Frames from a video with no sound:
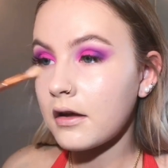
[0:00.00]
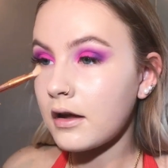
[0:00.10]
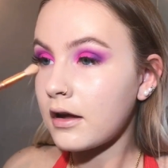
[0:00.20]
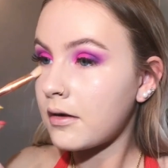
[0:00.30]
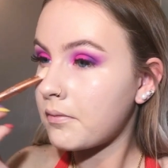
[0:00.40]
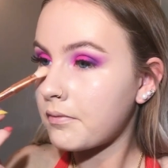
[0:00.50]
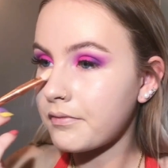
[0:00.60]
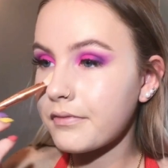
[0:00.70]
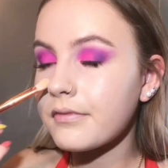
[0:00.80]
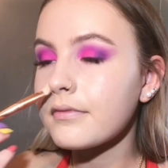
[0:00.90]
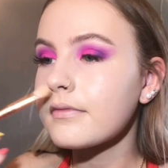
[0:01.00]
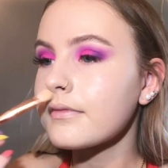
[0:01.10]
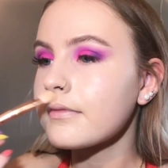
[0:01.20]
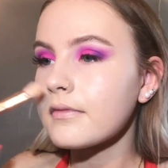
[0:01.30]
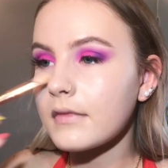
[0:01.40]

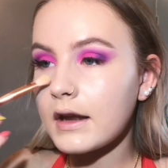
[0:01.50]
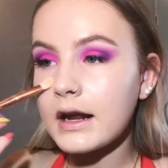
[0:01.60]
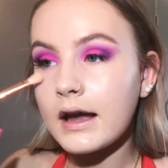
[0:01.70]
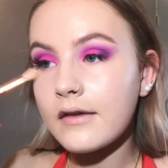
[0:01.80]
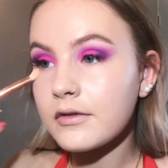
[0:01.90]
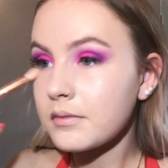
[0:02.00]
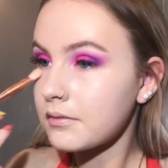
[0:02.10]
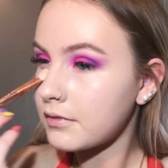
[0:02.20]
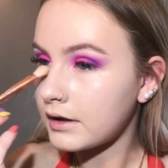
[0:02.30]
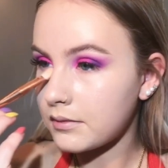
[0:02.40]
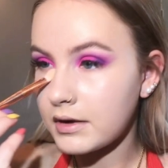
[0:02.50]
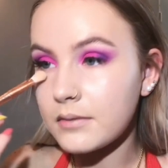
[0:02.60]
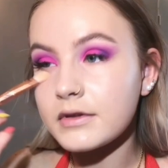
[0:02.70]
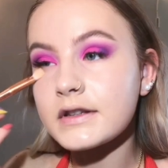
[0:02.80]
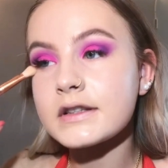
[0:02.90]
And I haven't really been
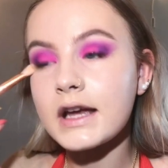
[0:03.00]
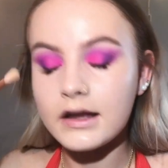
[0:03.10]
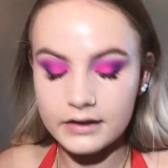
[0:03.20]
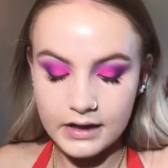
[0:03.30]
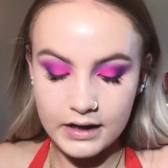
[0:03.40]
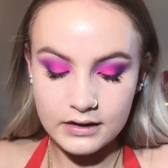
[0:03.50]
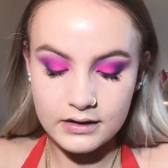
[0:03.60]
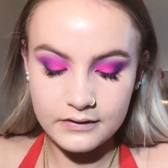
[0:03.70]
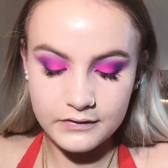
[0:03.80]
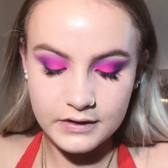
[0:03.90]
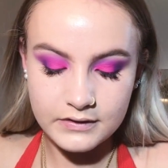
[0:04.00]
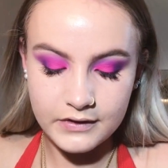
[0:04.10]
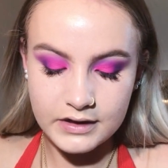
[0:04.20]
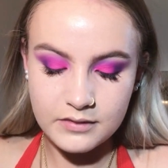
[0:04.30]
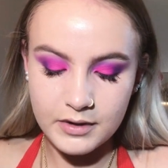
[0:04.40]
able to tell yet if this
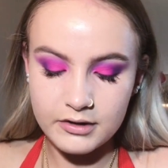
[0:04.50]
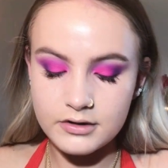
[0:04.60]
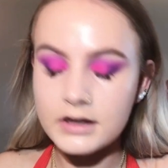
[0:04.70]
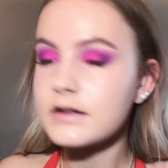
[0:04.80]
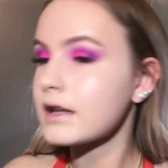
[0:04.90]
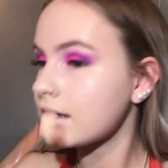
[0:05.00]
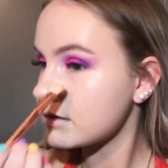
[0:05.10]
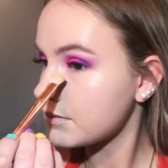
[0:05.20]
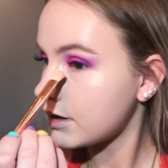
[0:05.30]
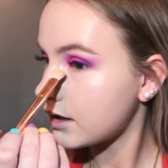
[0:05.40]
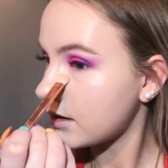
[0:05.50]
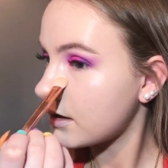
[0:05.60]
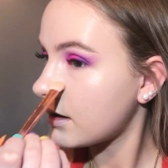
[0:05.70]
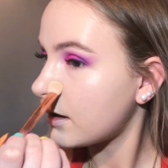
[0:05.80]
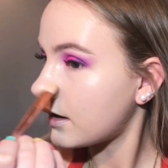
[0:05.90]
Fenty powder does that to me.
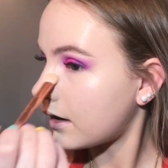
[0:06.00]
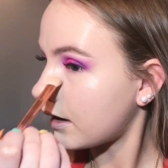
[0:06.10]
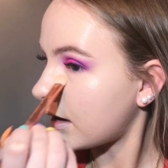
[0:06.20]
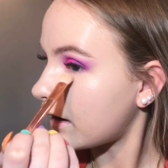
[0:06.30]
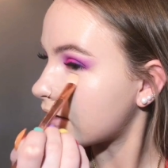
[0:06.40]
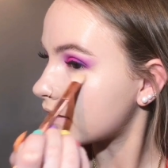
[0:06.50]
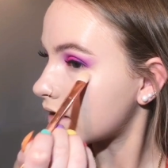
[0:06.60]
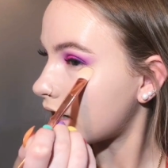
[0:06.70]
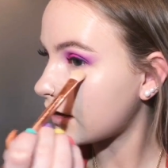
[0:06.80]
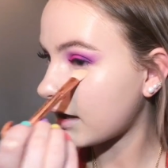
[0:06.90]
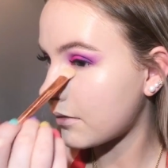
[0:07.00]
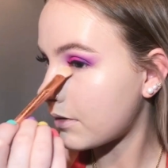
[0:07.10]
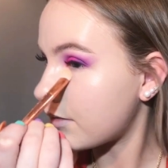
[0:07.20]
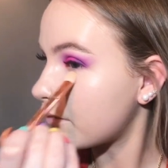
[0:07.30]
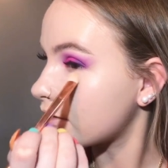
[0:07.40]
It's done it like
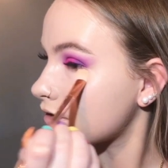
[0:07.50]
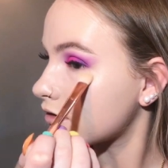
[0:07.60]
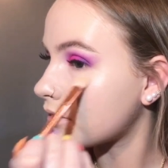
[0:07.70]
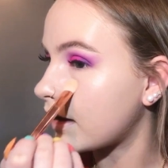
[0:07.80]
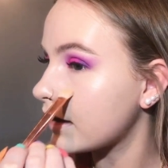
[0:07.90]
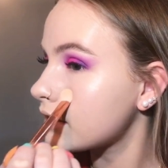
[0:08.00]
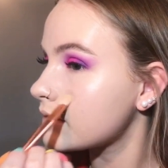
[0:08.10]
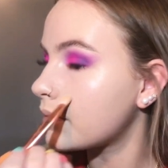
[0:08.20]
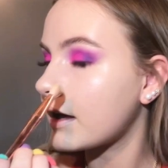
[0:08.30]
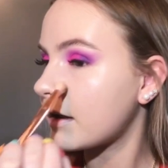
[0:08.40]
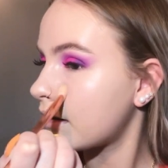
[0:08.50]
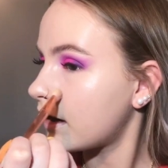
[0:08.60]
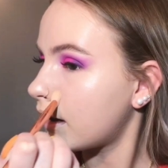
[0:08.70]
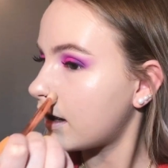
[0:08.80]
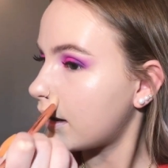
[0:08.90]
maybe once or twice, but
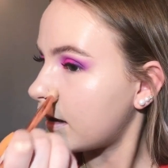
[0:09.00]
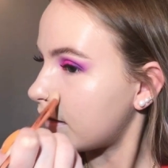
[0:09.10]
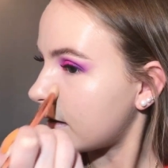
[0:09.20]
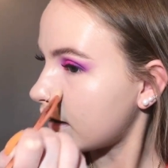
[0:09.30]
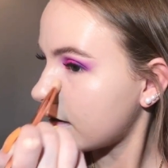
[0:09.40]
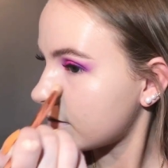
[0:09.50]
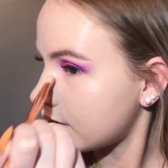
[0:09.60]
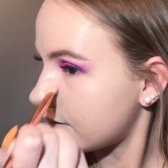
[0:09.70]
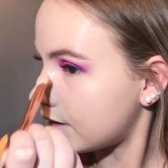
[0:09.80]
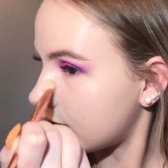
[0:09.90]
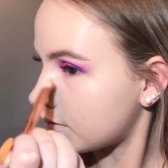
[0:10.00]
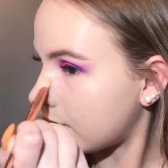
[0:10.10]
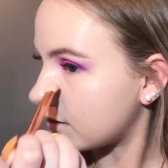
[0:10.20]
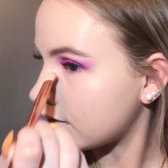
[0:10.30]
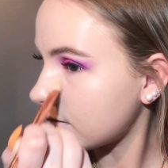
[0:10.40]
then I also have days
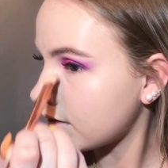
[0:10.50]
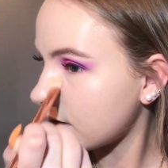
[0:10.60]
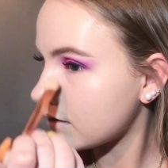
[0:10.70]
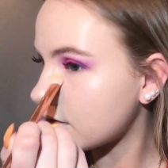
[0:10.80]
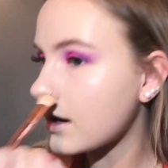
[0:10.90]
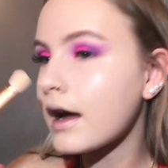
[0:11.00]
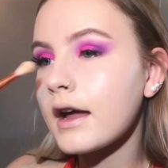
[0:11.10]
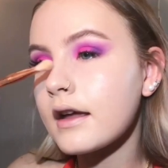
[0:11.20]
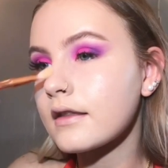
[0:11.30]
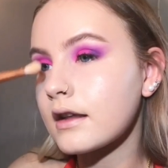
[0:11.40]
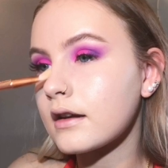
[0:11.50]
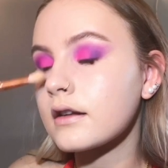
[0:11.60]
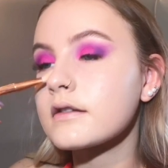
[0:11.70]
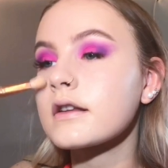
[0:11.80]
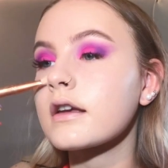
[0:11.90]
where I don't look as dry and then
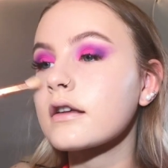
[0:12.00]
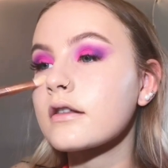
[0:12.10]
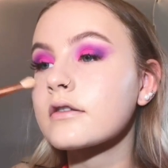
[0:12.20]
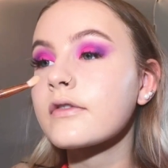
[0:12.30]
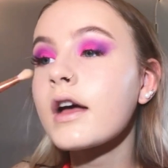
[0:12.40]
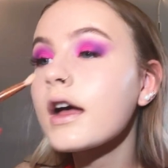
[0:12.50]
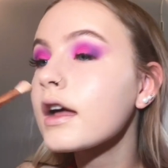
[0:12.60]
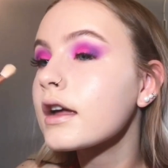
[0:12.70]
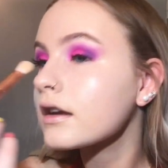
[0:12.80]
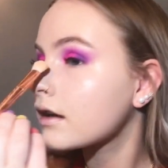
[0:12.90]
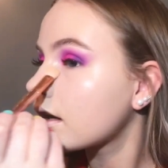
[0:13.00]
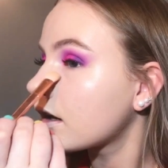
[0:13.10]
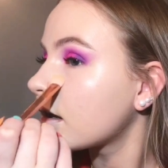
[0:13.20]
it's like it looks fine.